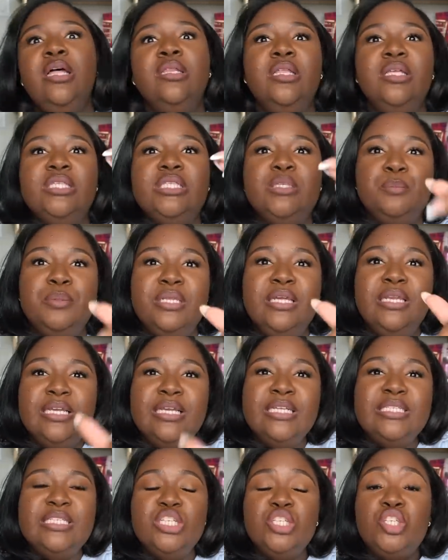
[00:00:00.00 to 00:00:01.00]
The split
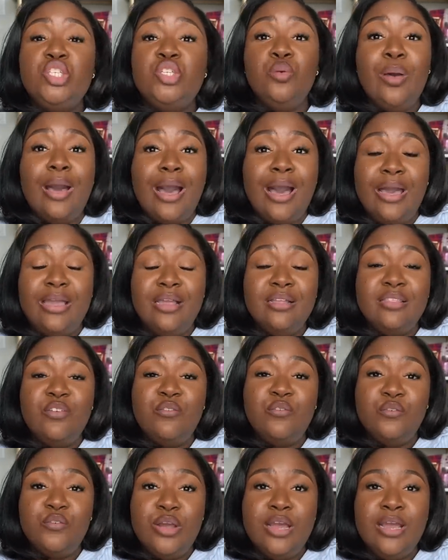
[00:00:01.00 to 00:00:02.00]
isn't too high in the
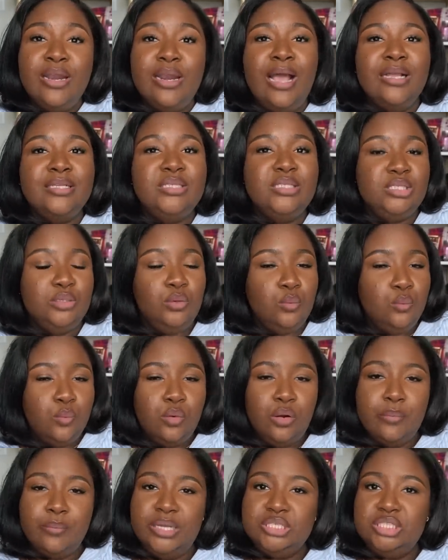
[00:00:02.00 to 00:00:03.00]
front. I still
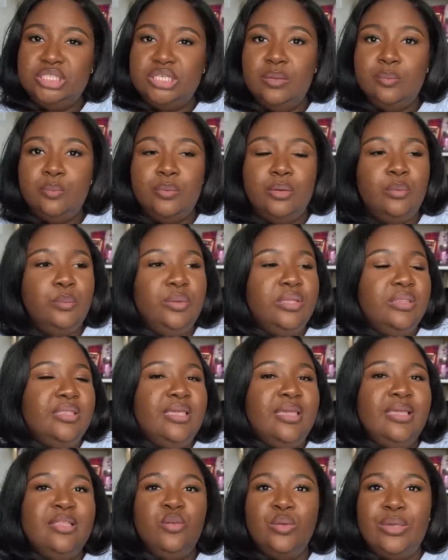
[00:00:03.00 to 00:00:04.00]
wore my shapewear with
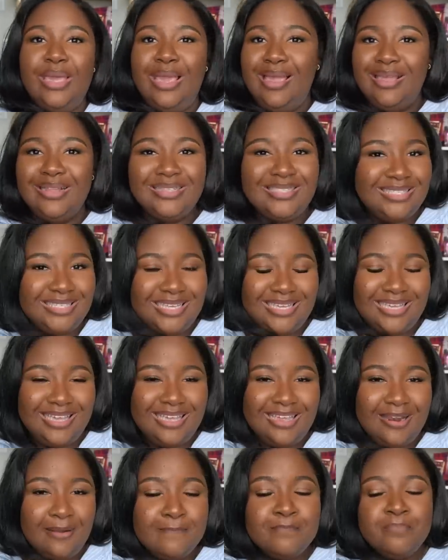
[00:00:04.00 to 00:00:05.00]
it. You can't see
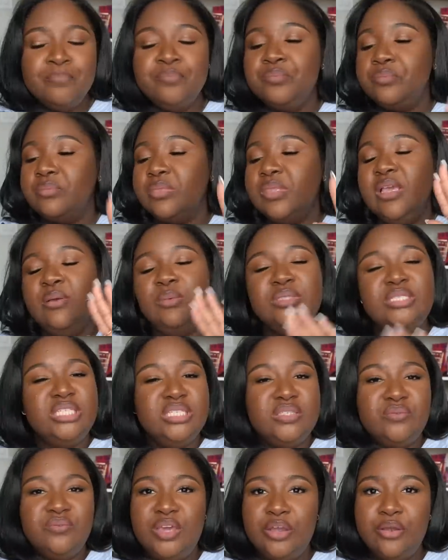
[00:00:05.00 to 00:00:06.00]
it. It was
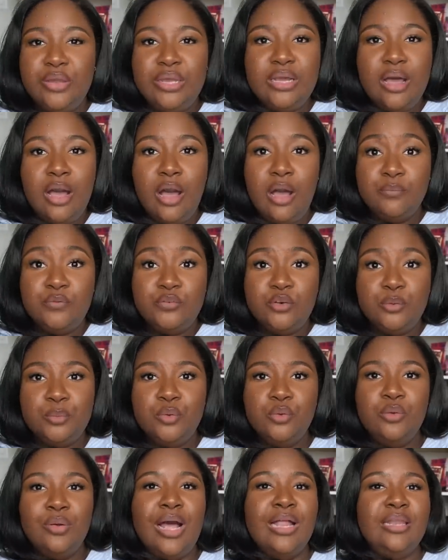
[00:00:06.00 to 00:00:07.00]
just very
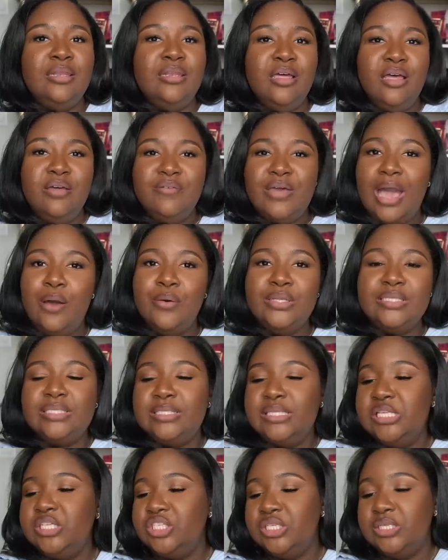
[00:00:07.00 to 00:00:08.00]
comfortable. I love how it
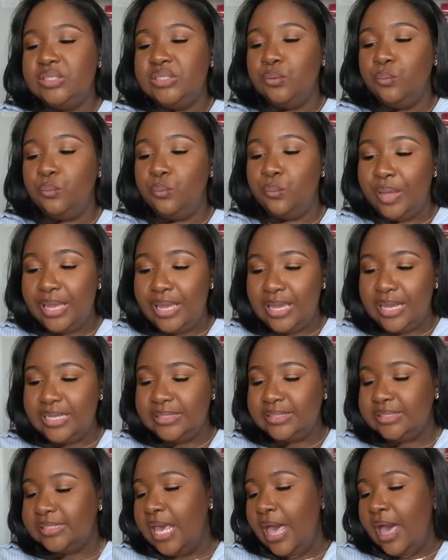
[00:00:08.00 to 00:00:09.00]
cinches the
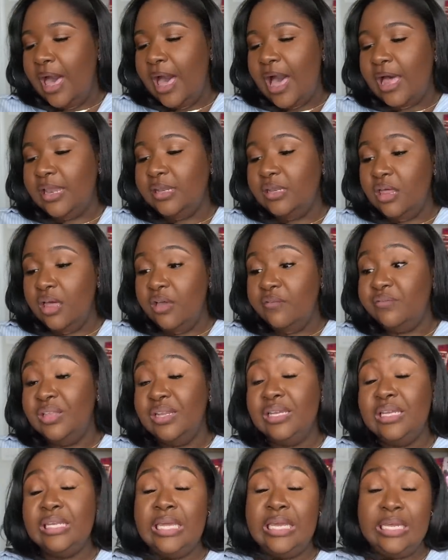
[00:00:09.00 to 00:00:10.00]
waist. I love
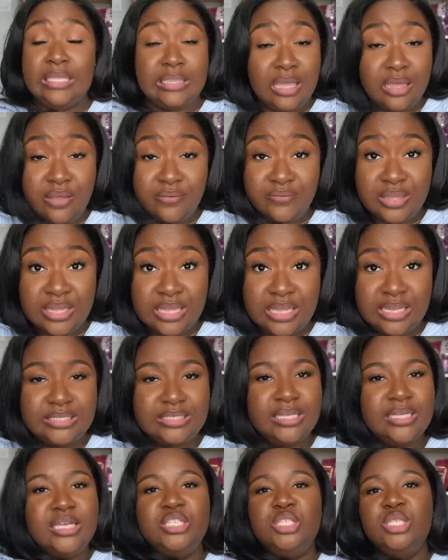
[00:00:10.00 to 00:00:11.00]
the length of
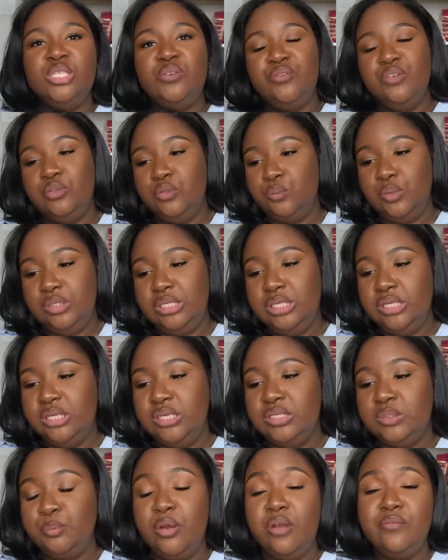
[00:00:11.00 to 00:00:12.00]
it. It just feels really
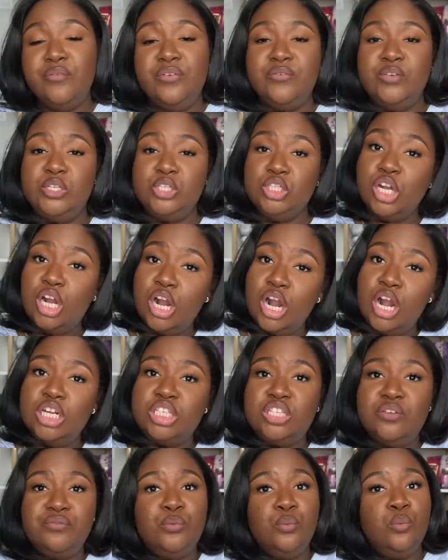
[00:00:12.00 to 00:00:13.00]
good. It's perfect for
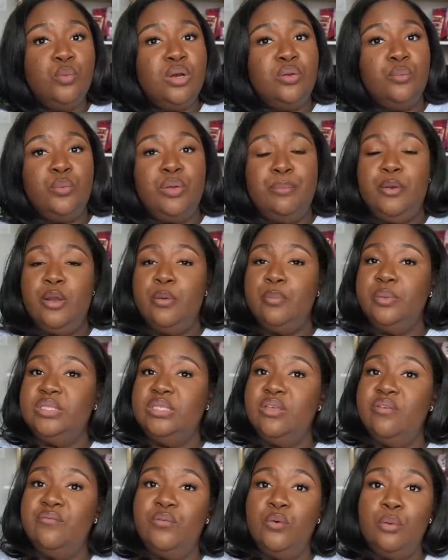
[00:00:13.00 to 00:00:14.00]
church. If you want to
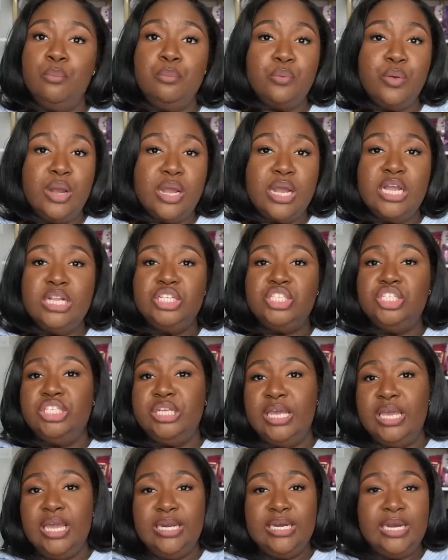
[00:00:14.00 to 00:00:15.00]
repurpose it for brunch,
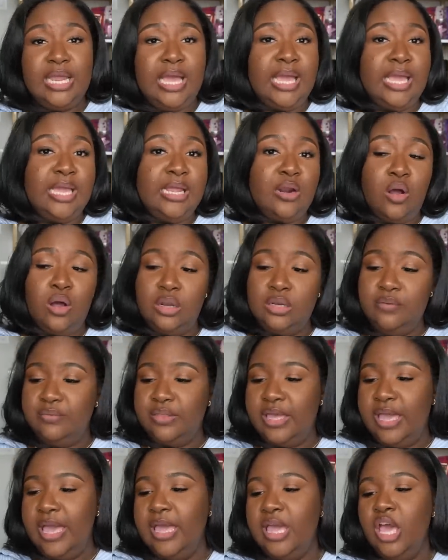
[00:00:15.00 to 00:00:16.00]
date night, all of
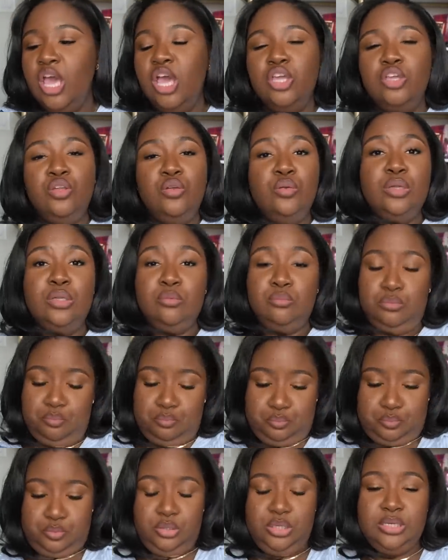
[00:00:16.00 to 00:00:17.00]
that, you can
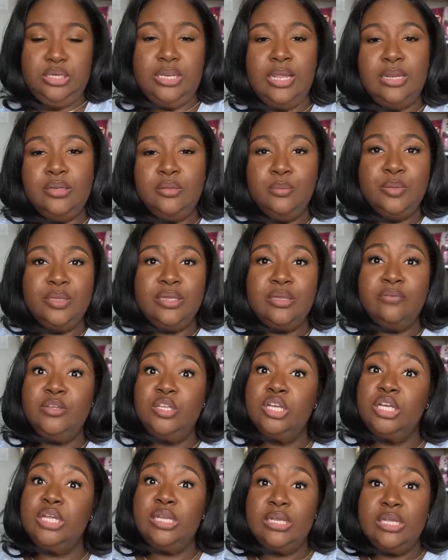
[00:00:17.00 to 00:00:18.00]
put it down a little bit, give it a
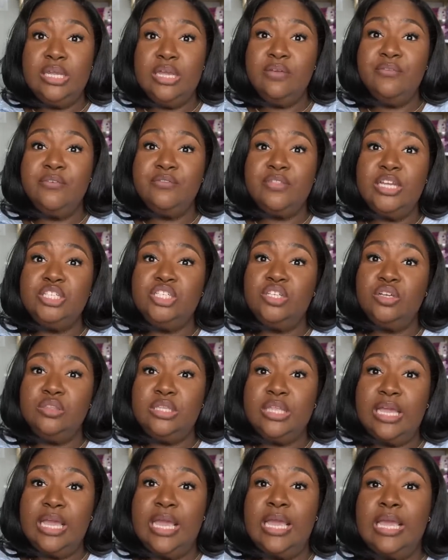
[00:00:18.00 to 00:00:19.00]
little cleave if that's your
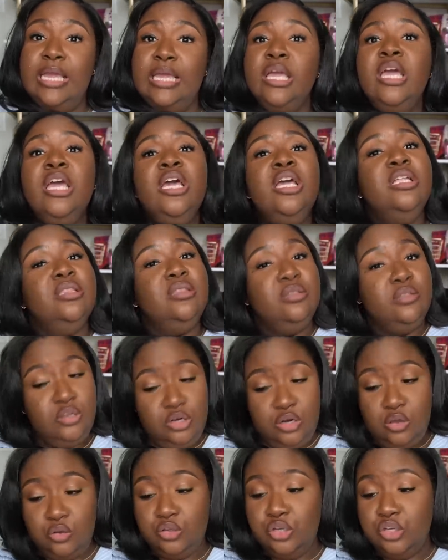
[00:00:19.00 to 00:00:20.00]
thing. You
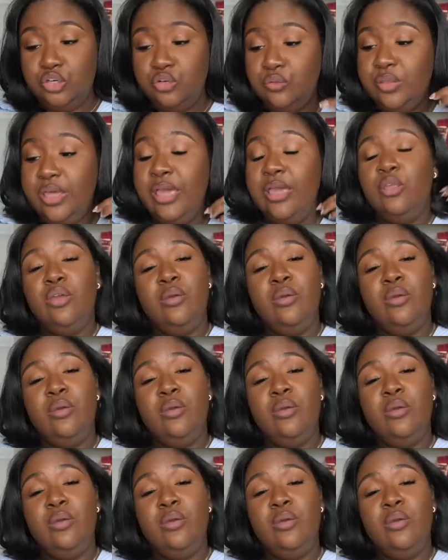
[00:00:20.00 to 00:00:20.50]
know, you can do that.